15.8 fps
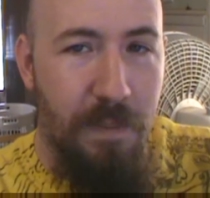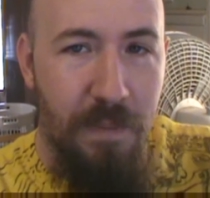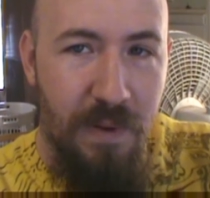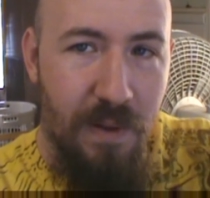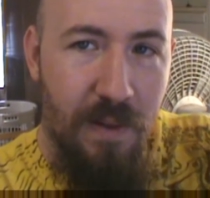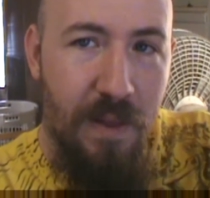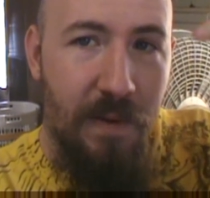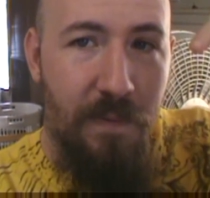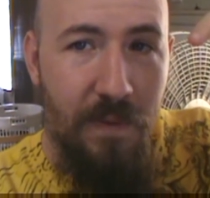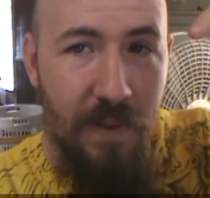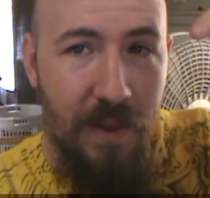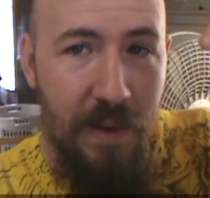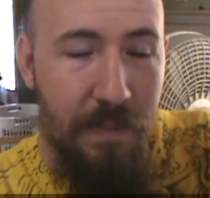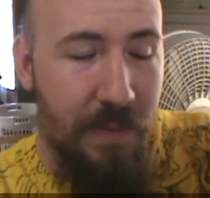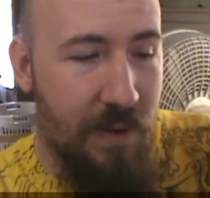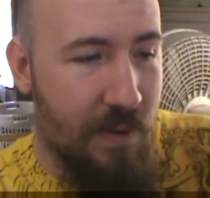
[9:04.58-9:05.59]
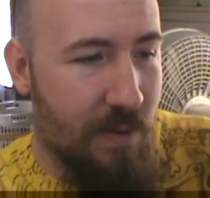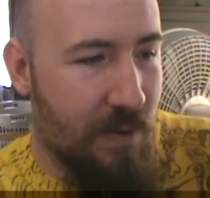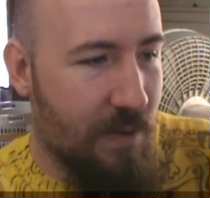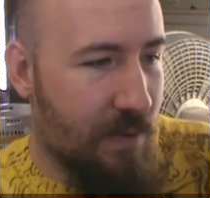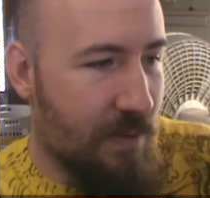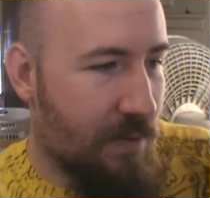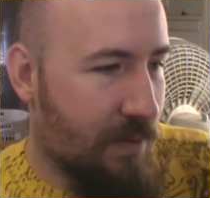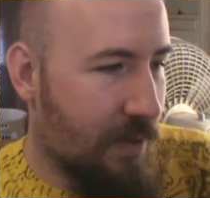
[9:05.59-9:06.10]
and put the link for them in
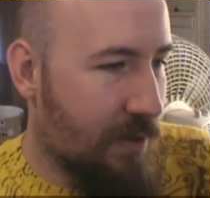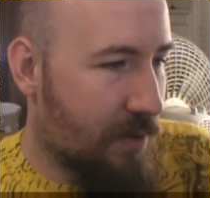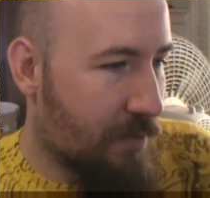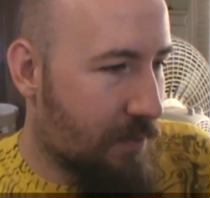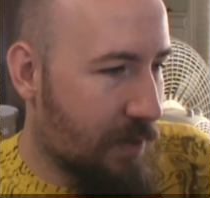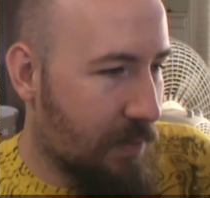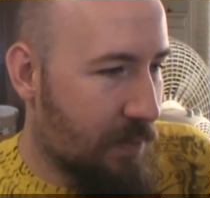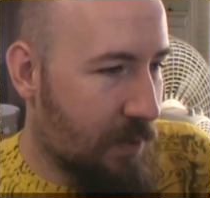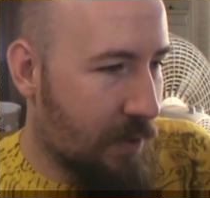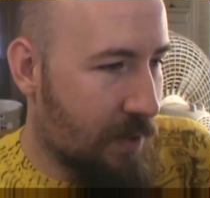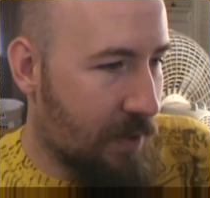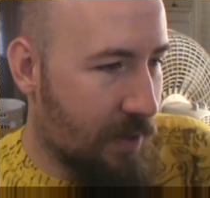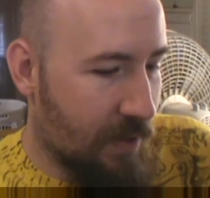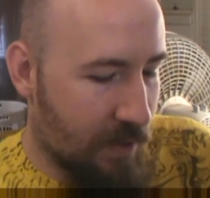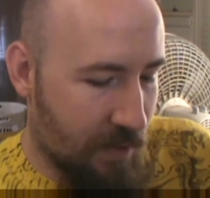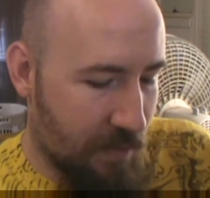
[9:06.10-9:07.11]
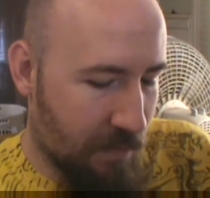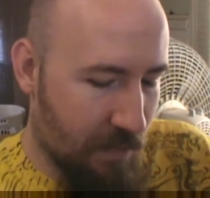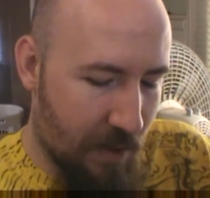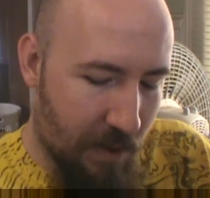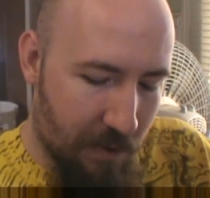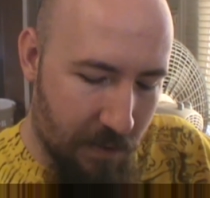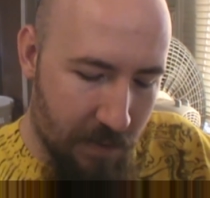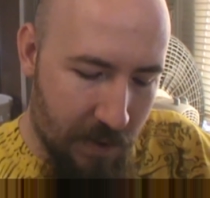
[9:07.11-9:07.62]
the description.
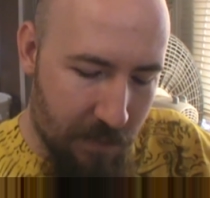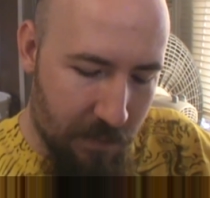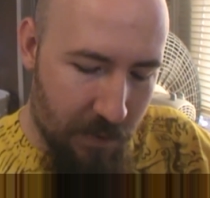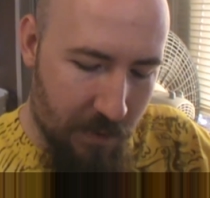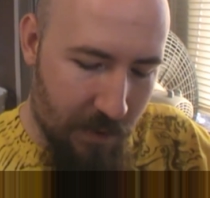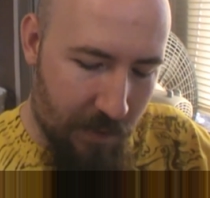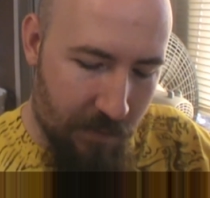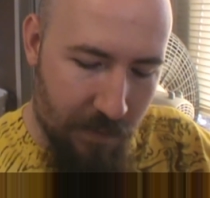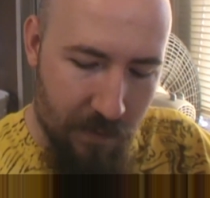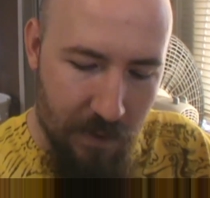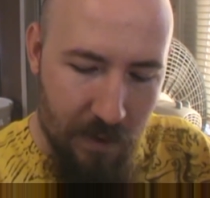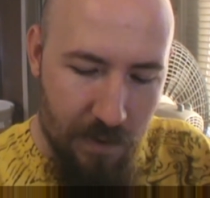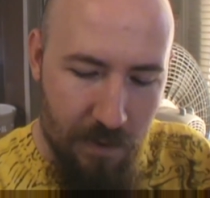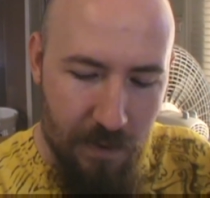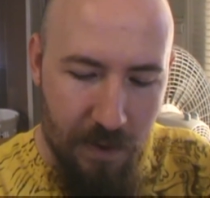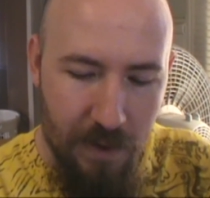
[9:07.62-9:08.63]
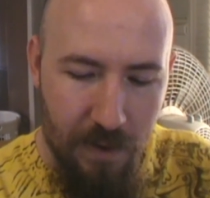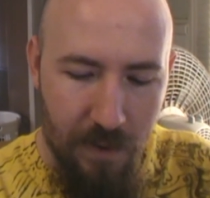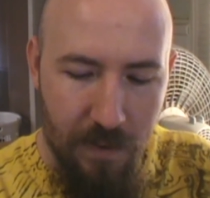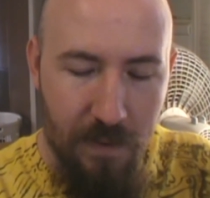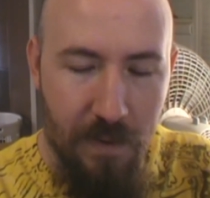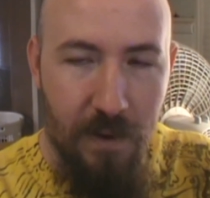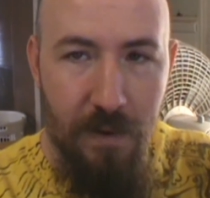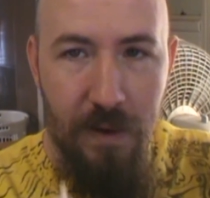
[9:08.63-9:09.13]
I'll go ahead and put a link for
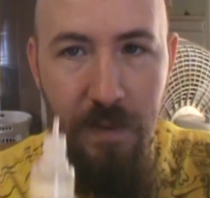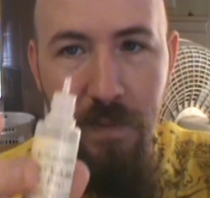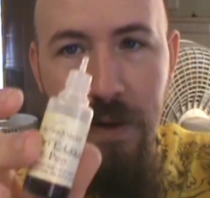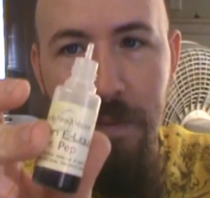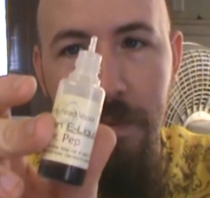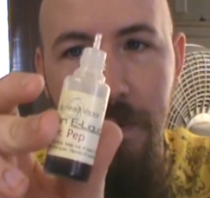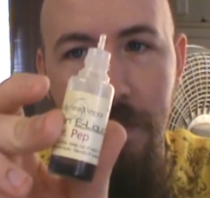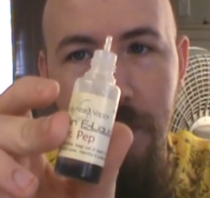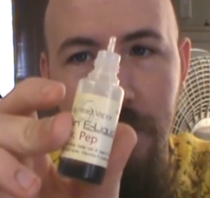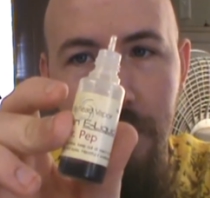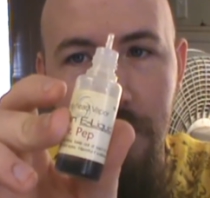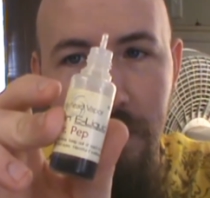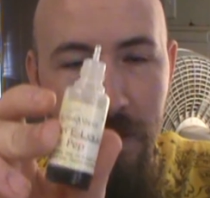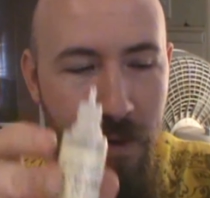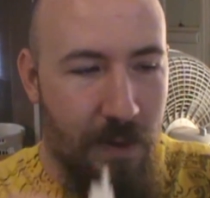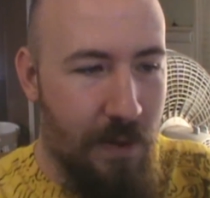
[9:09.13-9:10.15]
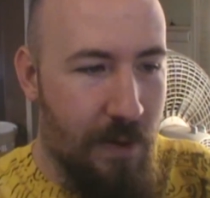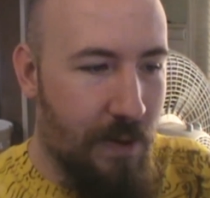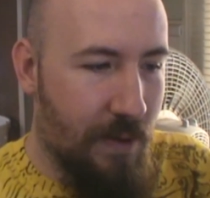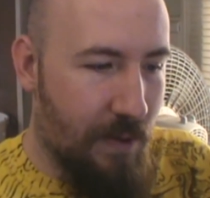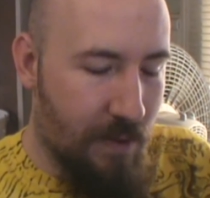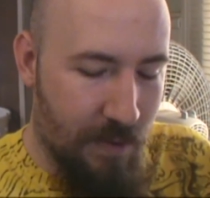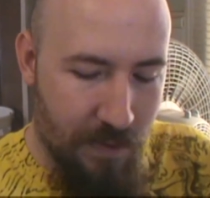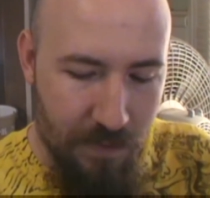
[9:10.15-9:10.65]
Thunderhead Vapor too.
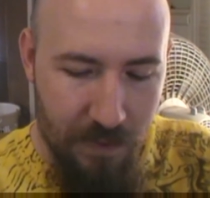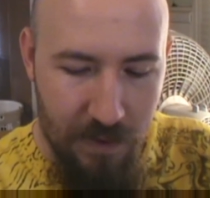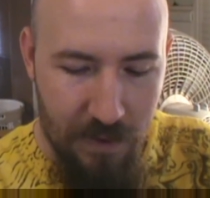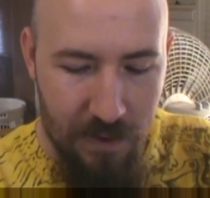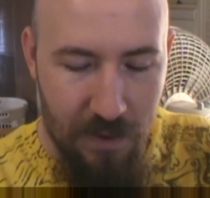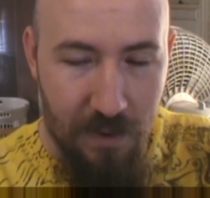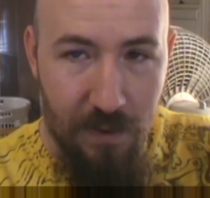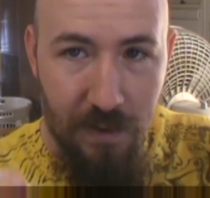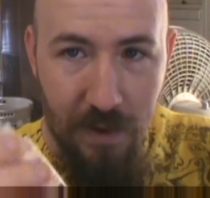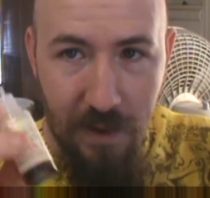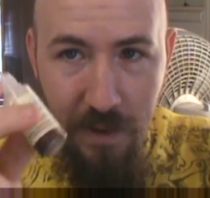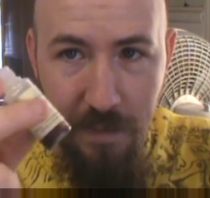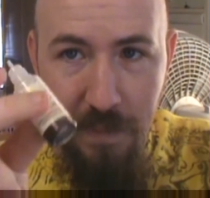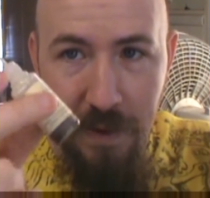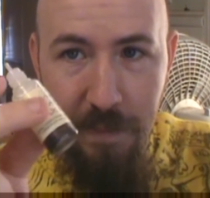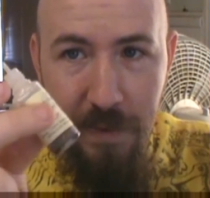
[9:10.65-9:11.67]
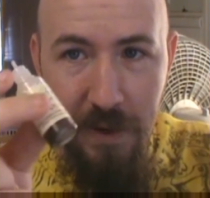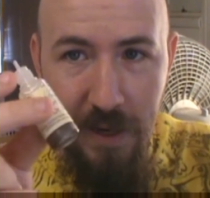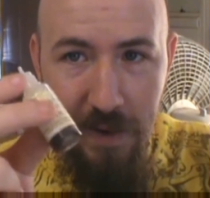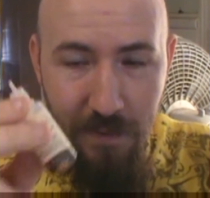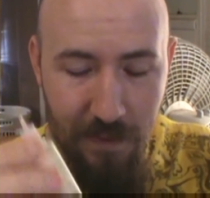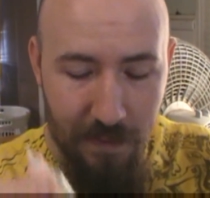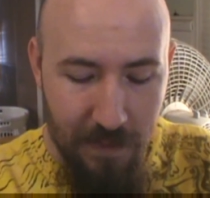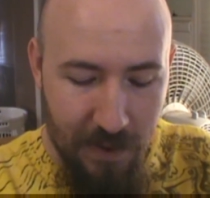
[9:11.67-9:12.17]
This is their Dr. Pep I
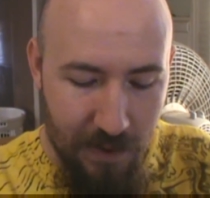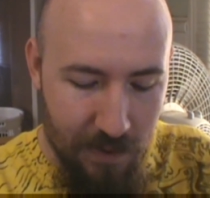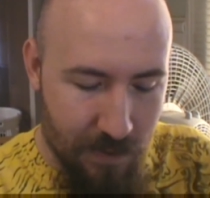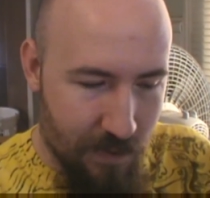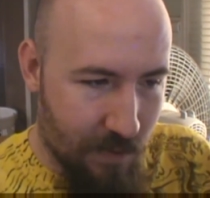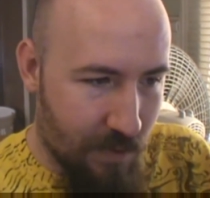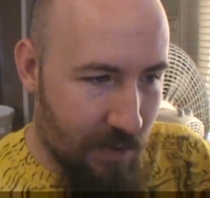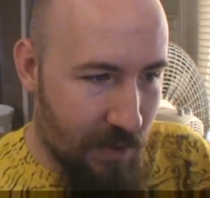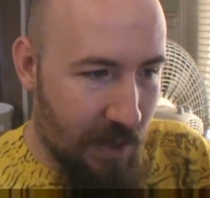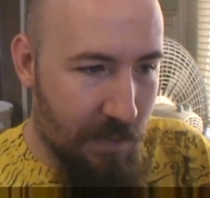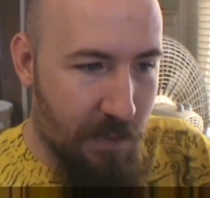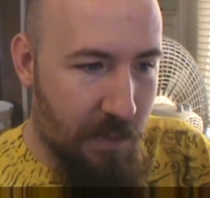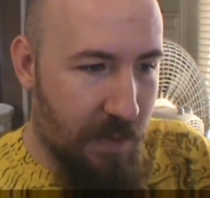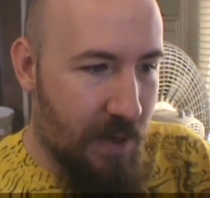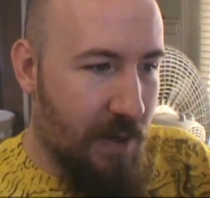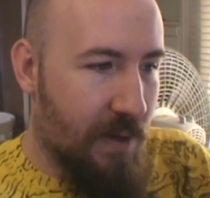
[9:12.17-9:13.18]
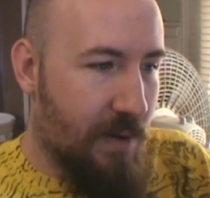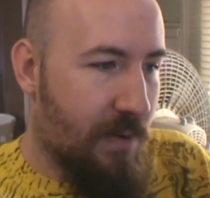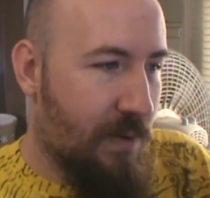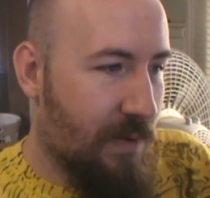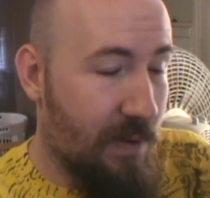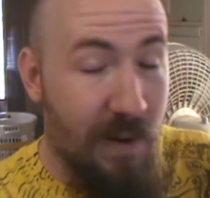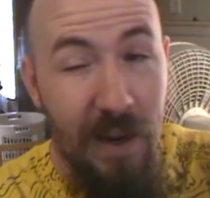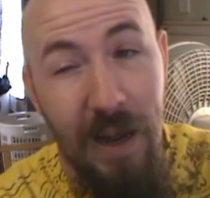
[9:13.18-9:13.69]
got from my sample box.
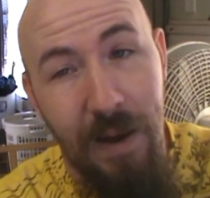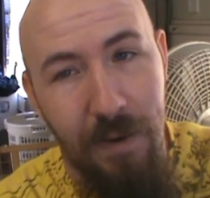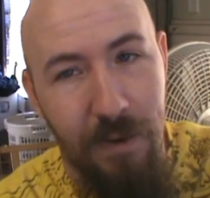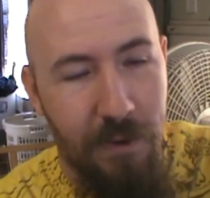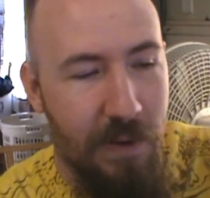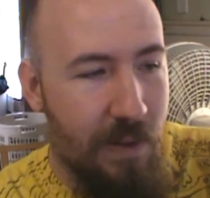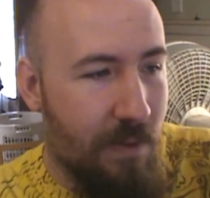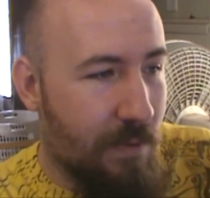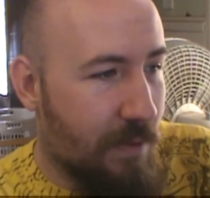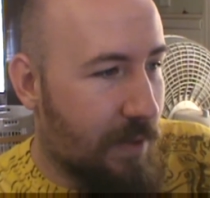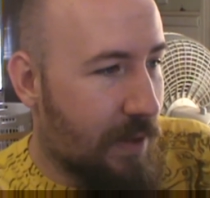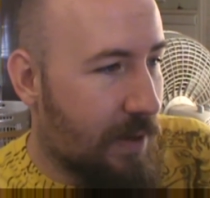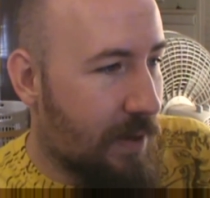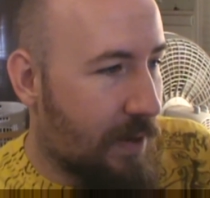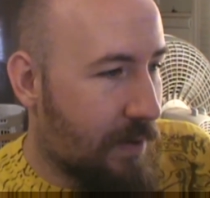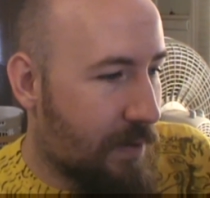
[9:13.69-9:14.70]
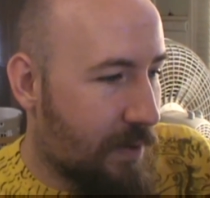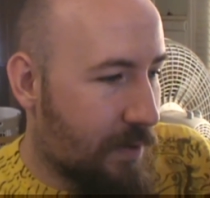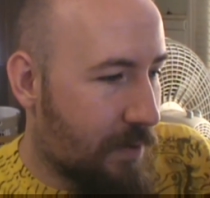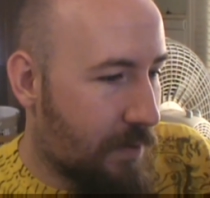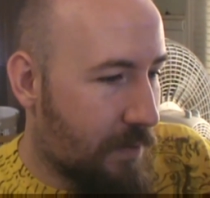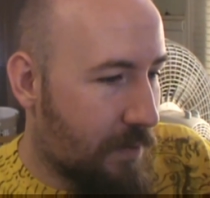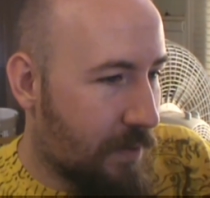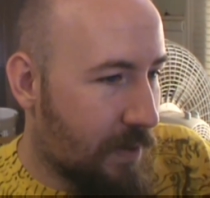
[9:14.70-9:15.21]
I'll go ahead and throw that down there
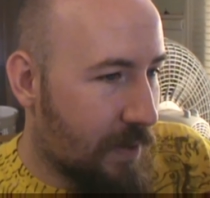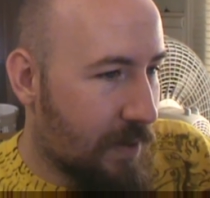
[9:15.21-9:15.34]
too.